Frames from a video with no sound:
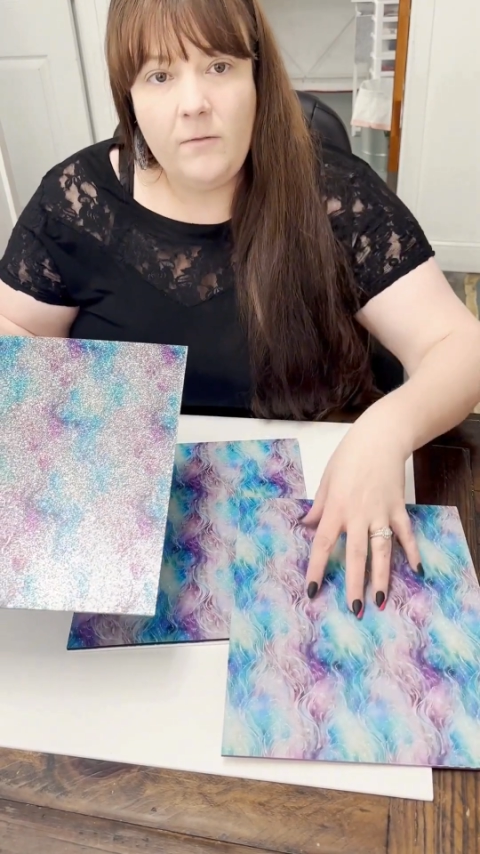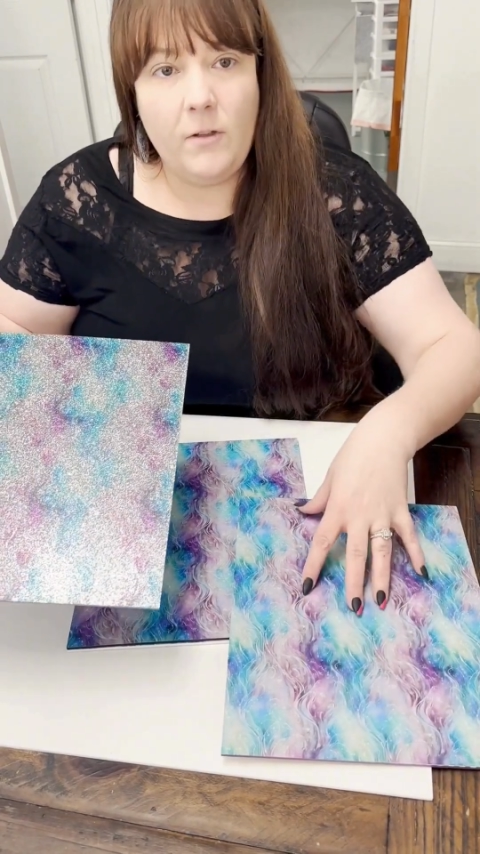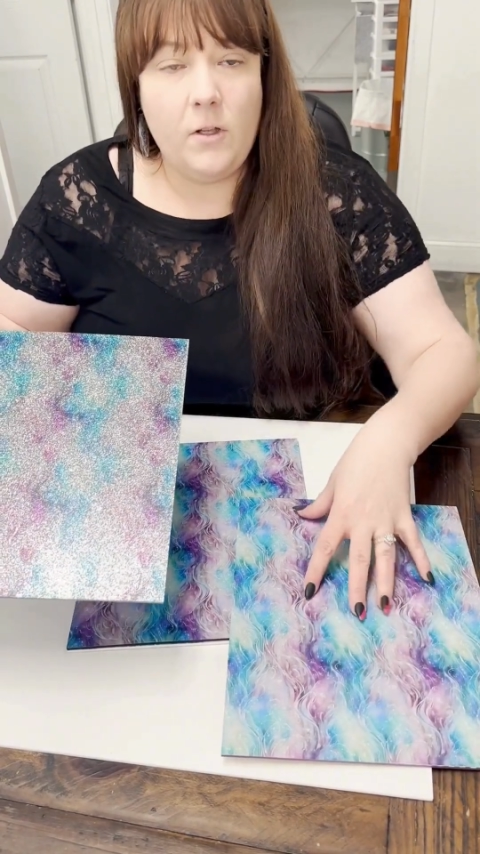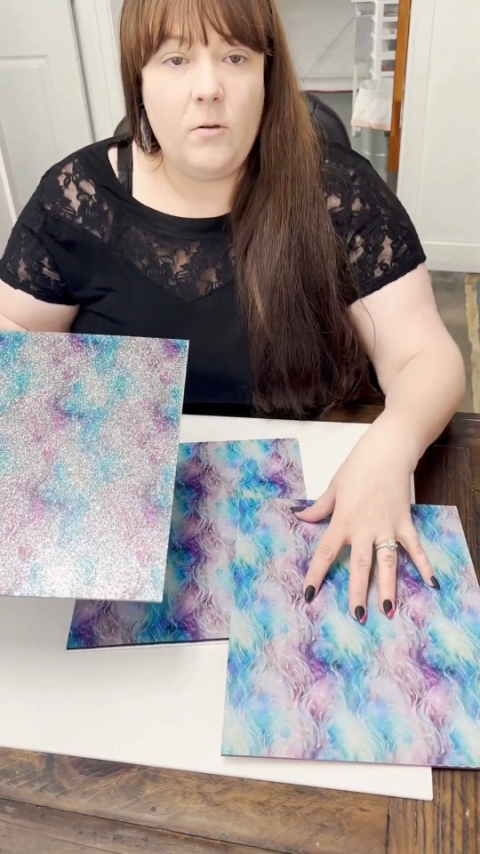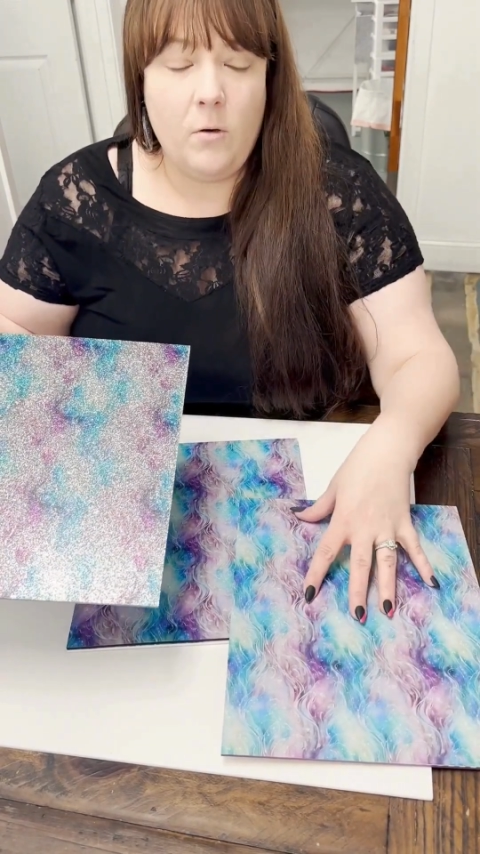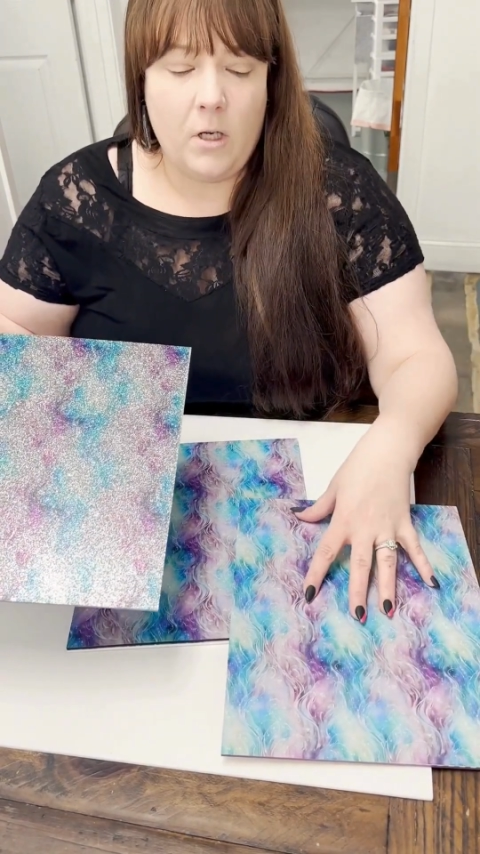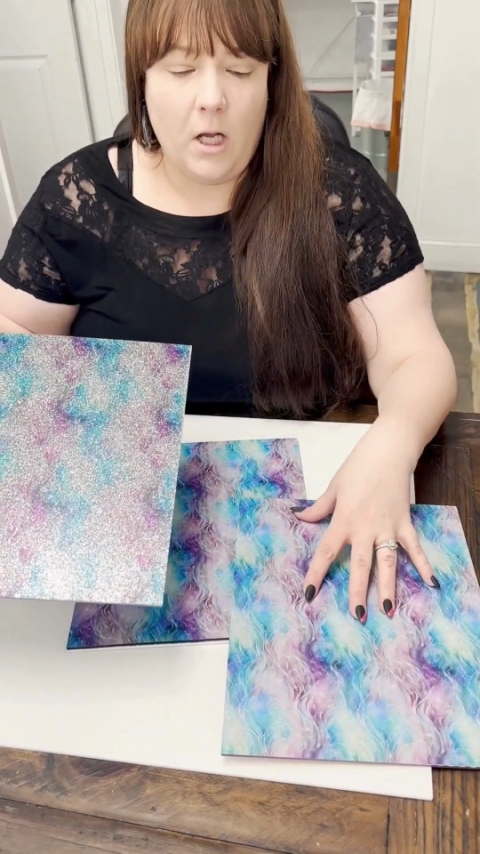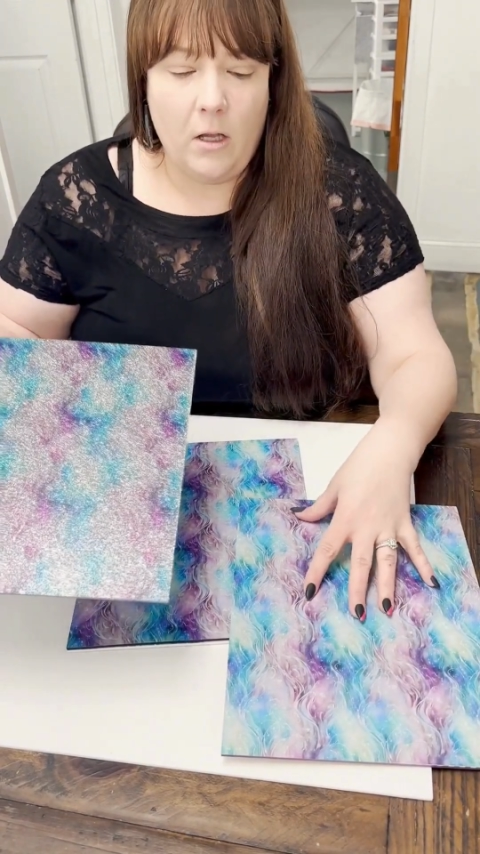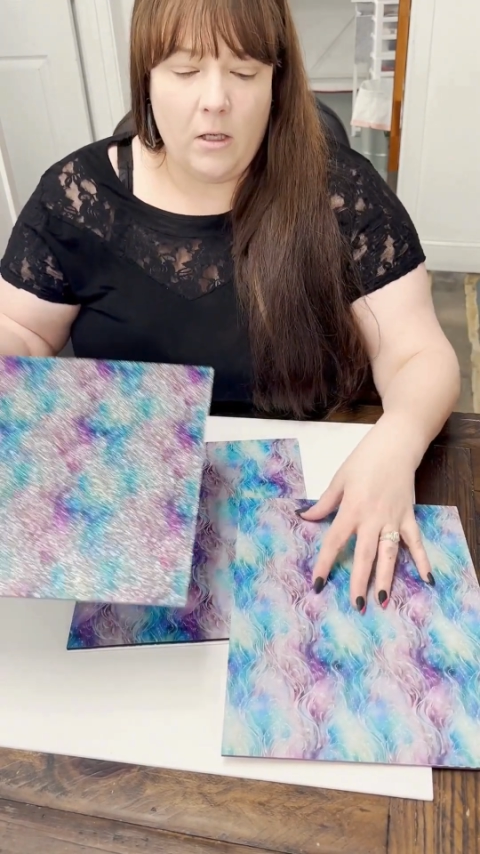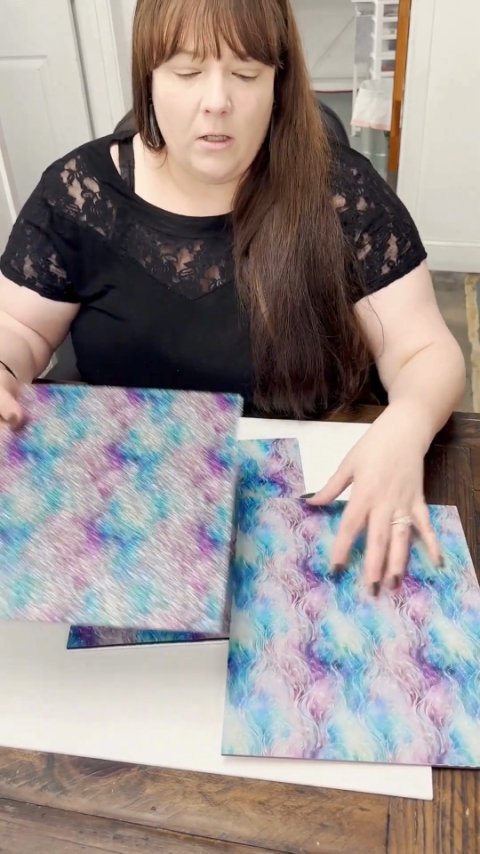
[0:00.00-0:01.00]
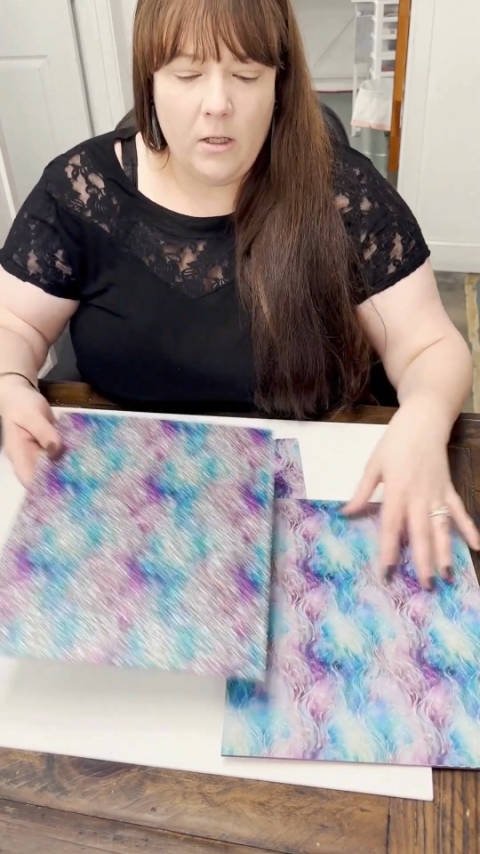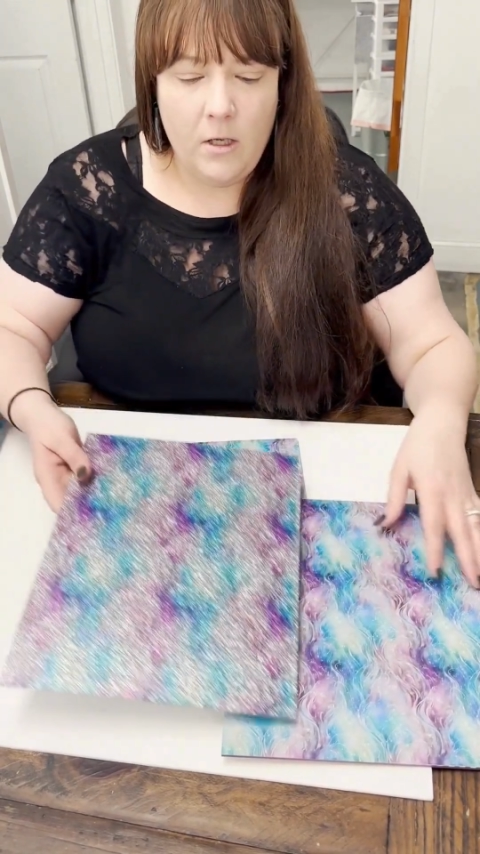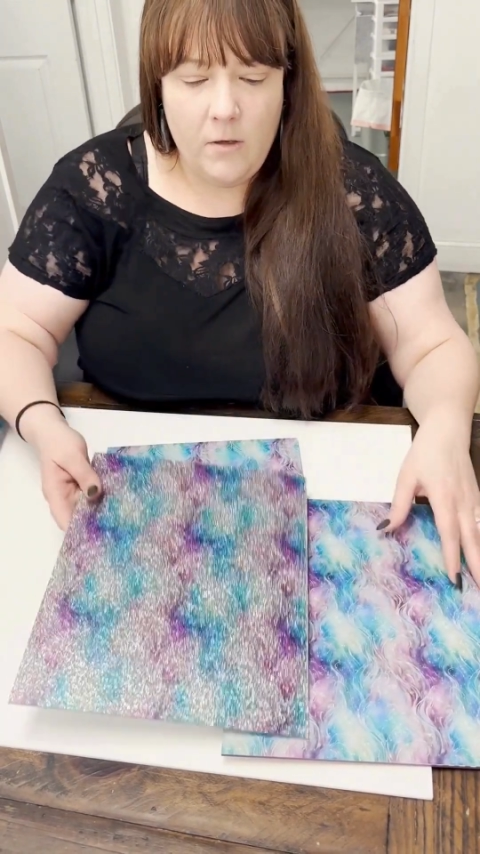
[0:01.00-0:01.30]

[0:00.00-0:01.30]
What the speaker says: for the core color.